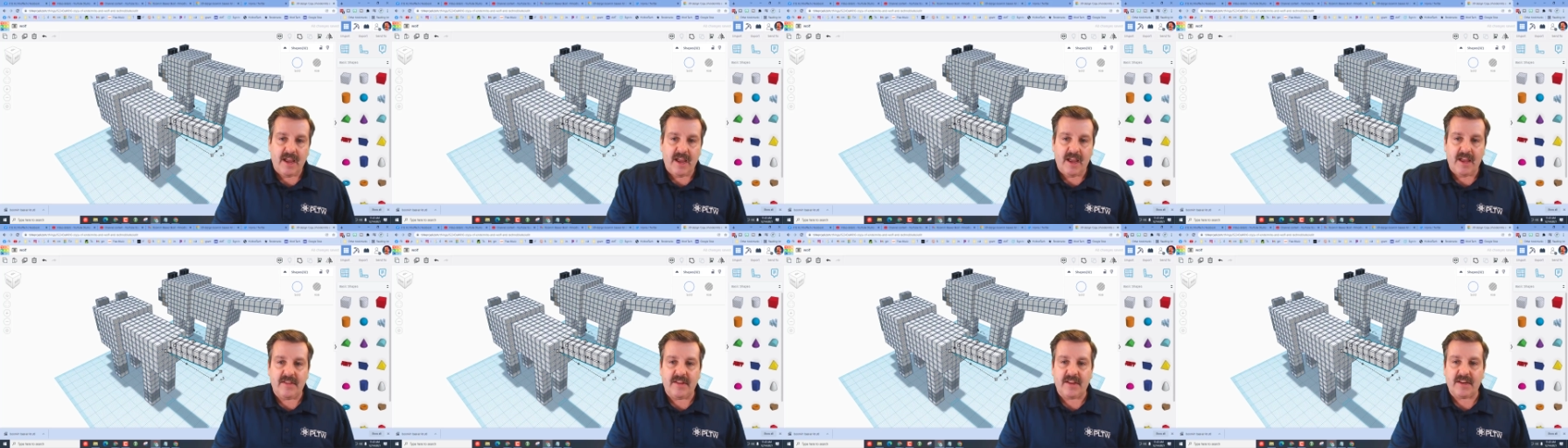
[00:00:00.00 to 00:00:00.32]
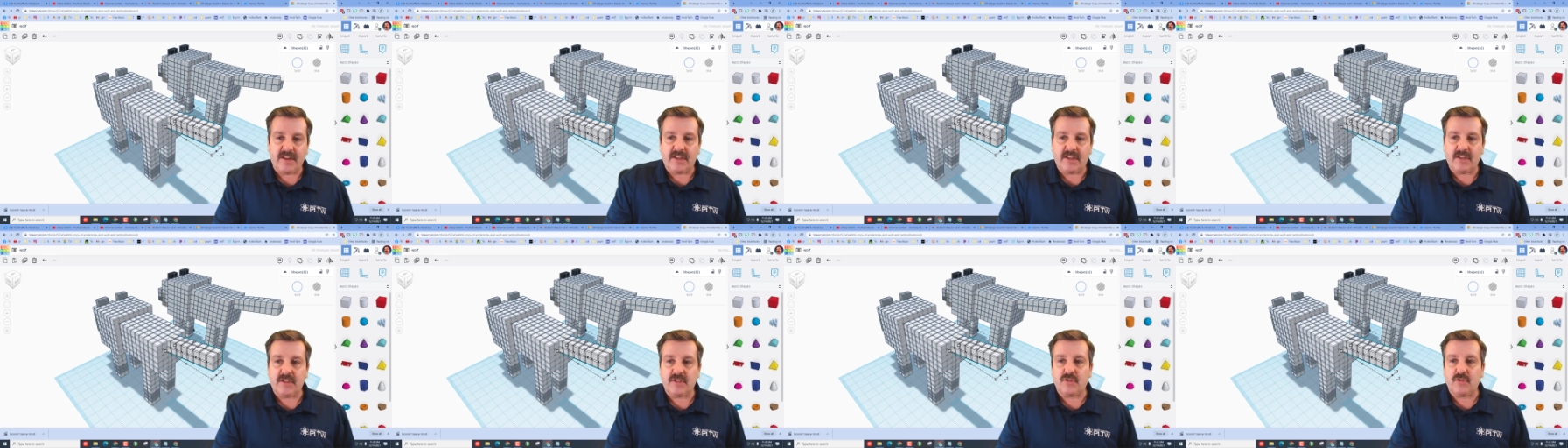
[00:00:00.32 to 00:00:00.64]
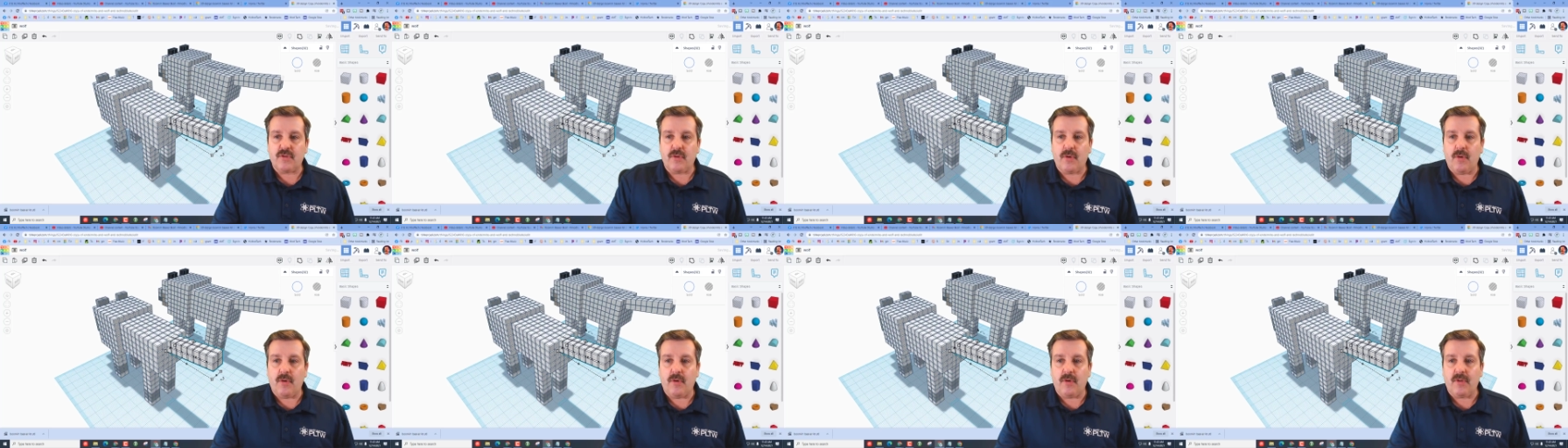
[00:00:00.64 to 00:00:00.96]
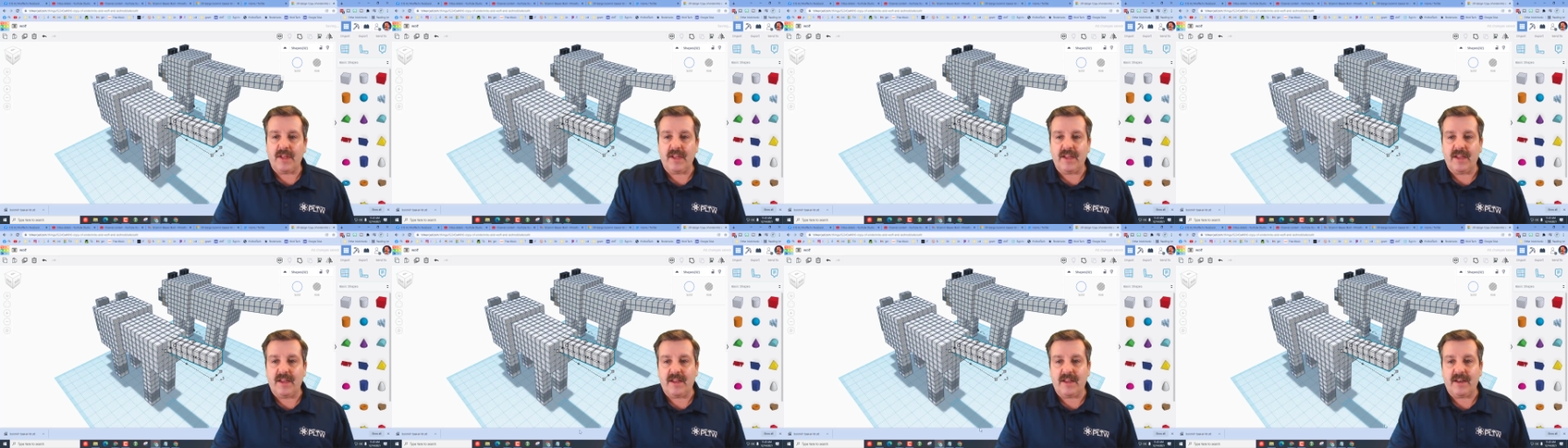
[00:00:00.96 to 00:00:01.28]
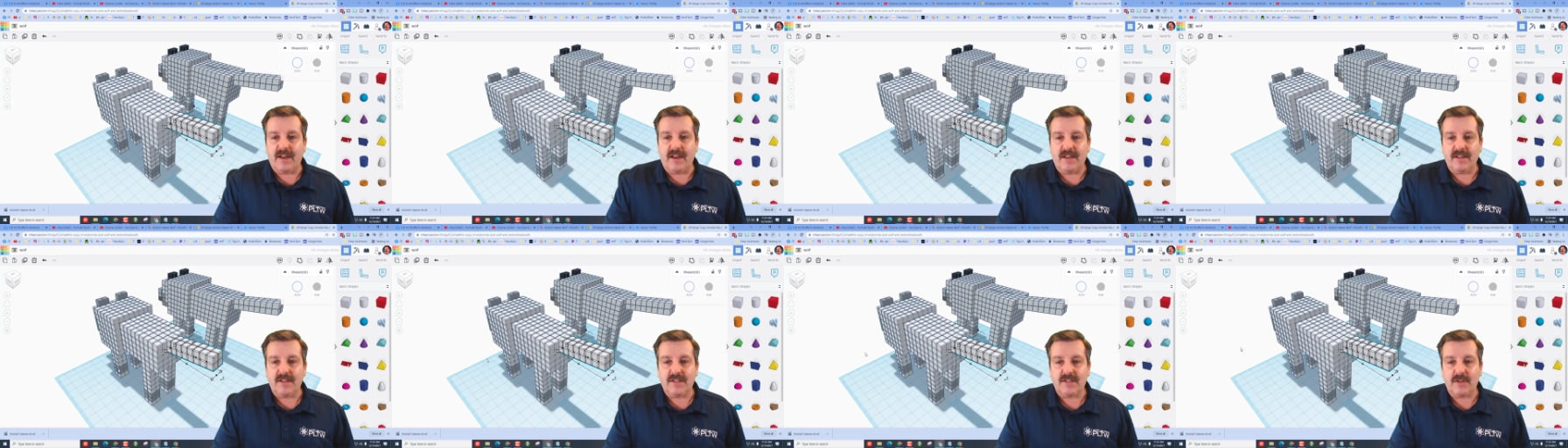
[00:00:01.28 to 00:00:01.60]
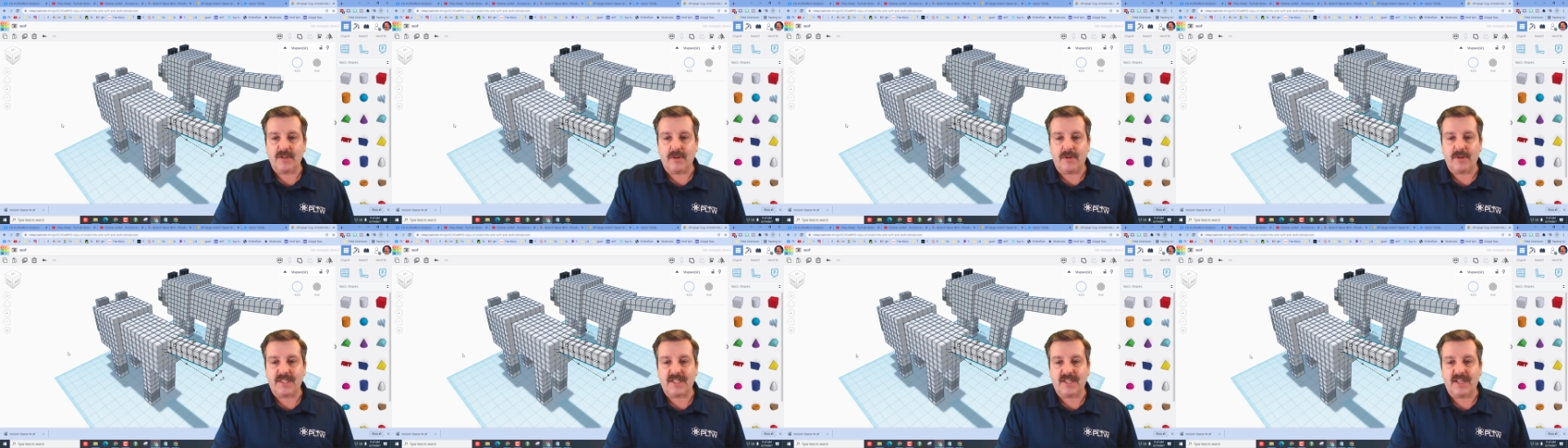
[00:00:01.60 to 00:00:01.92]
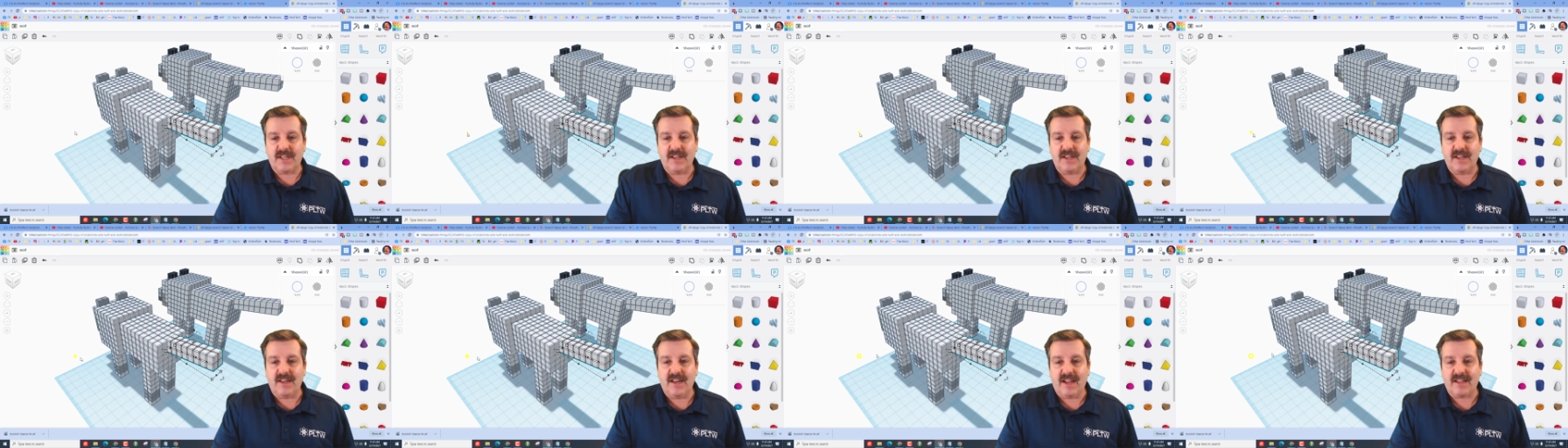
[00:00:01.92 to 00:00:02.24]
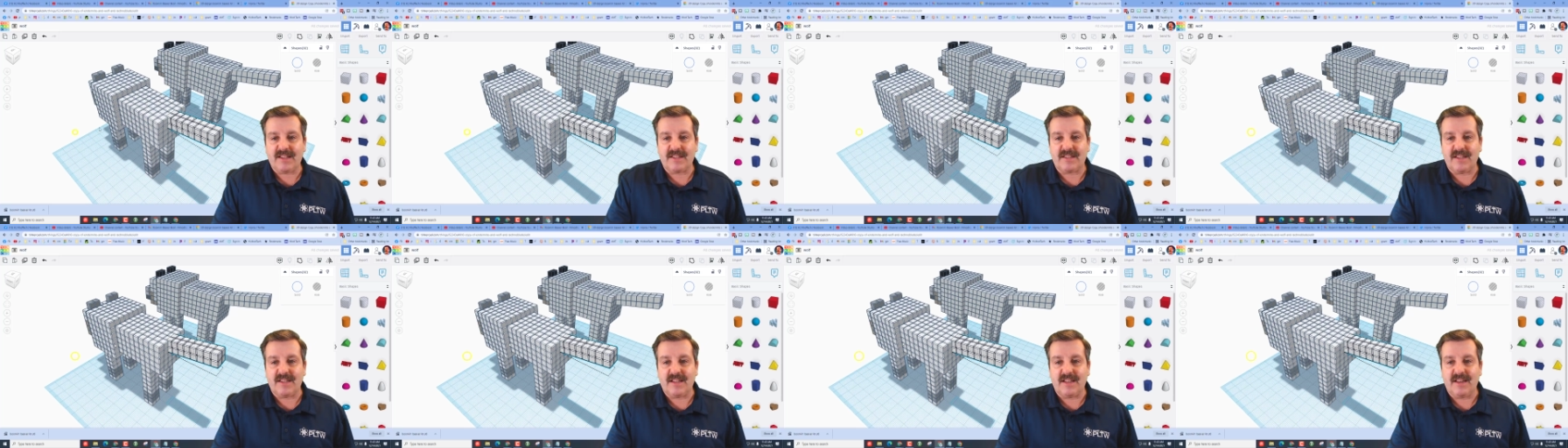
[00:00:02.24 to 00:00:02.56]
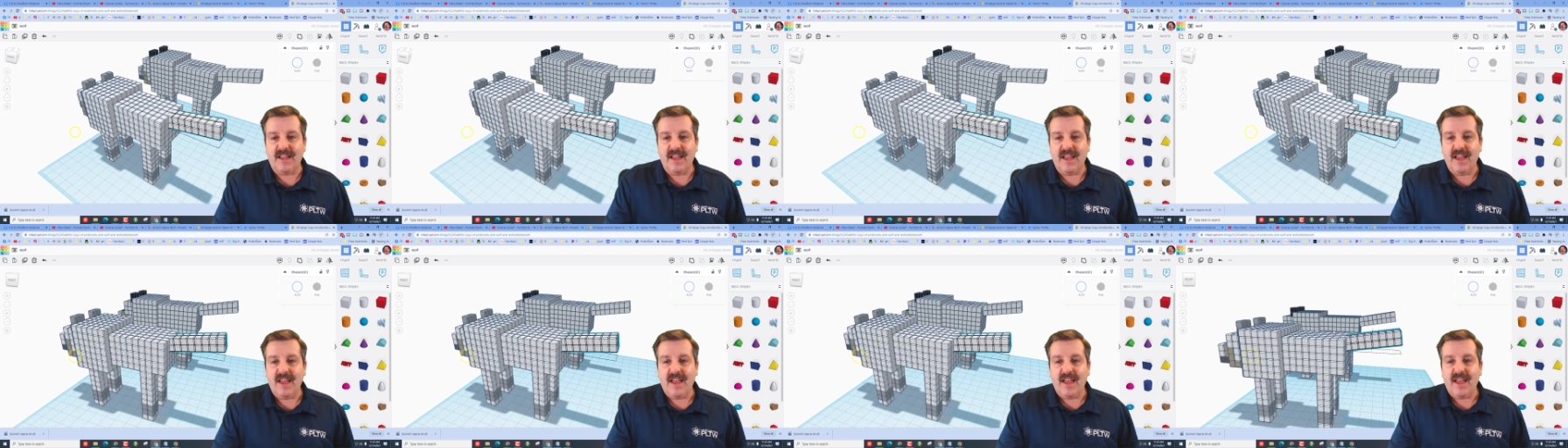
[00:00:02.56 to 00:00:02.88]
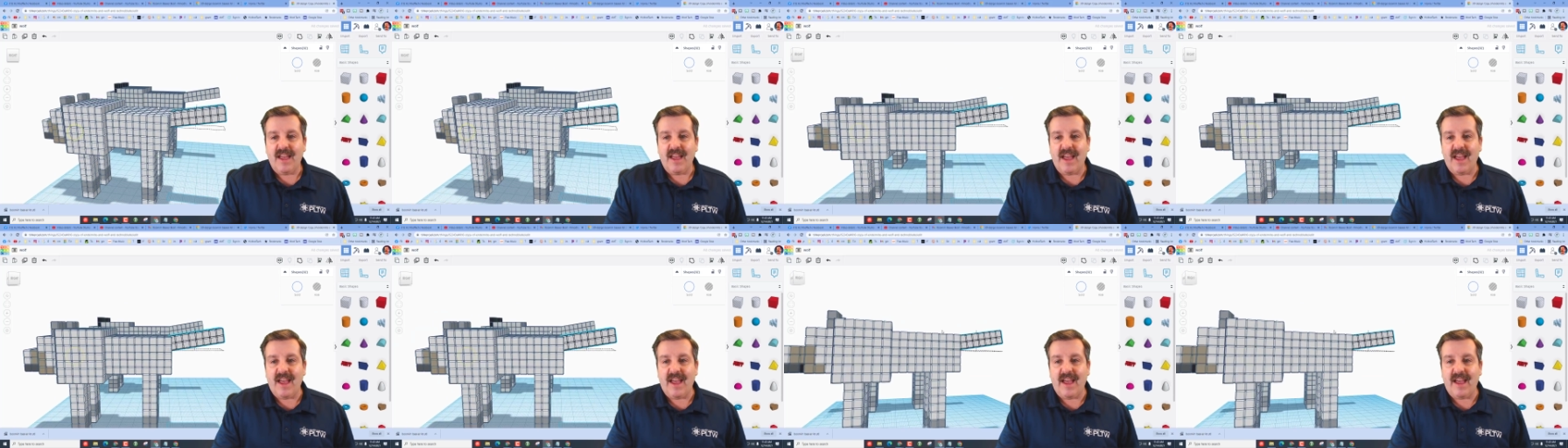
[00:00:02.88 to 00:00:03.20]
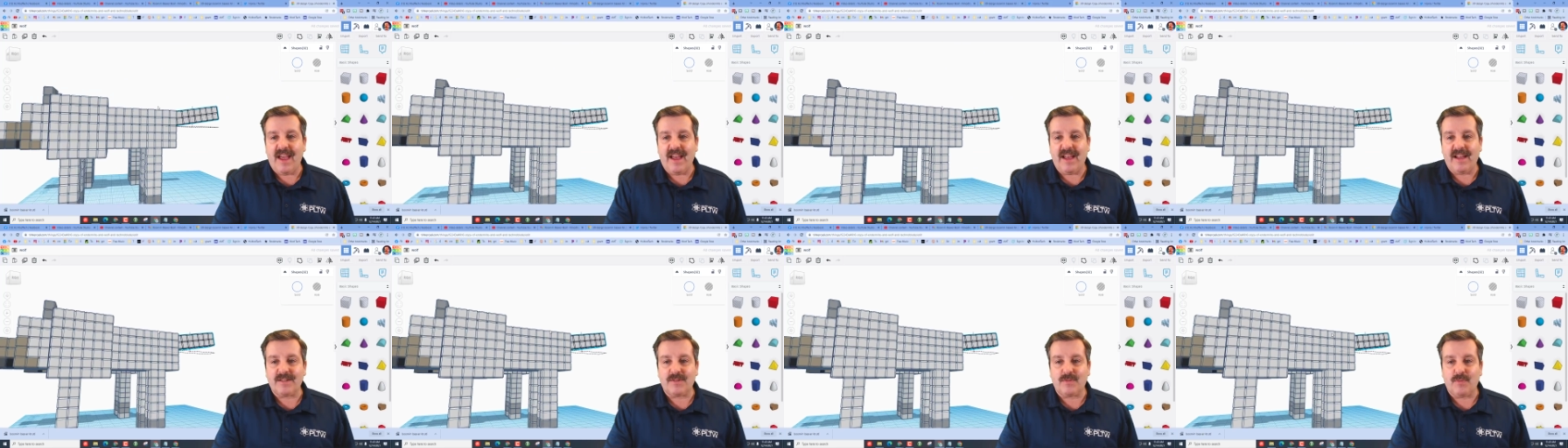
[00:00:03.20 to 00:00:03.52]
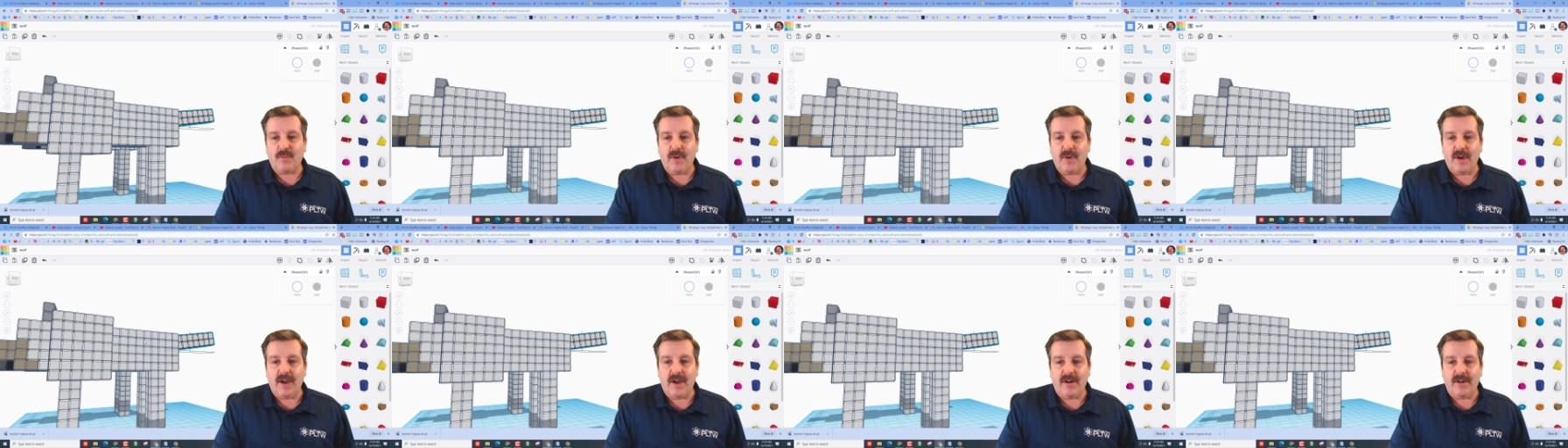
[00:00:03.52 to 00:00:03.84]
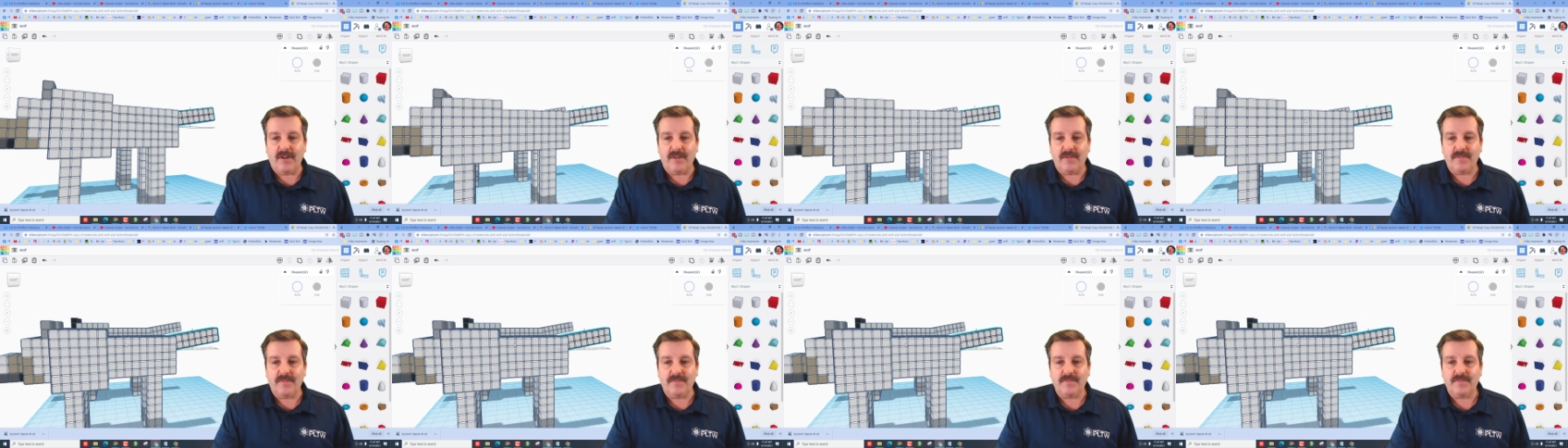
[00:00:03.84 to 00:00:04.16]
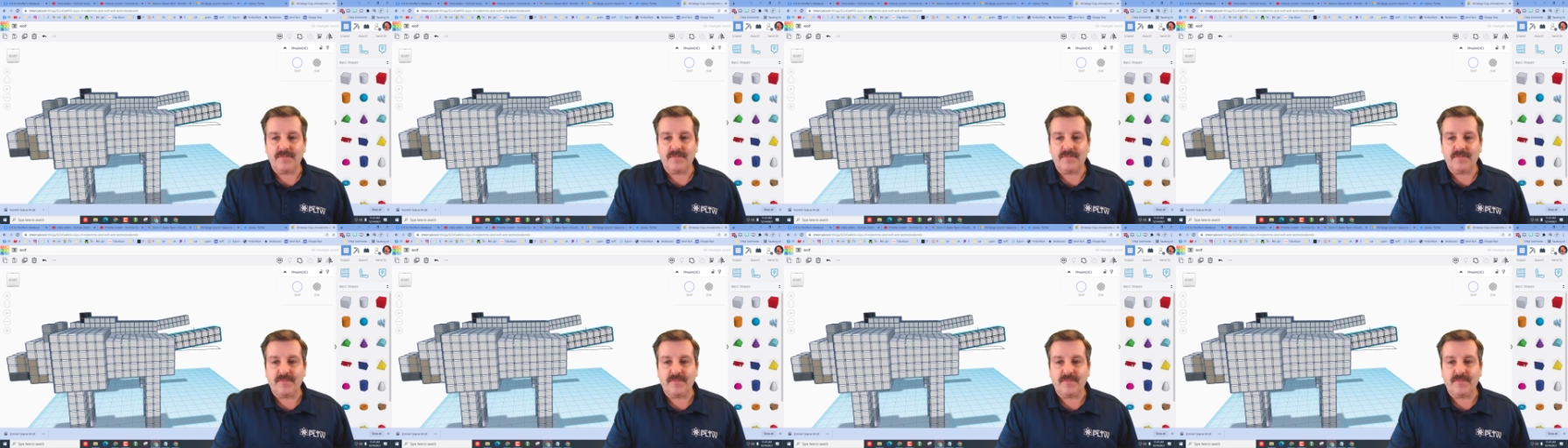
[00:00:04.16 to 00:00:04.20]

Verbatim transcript: and then control in so it's connected as well.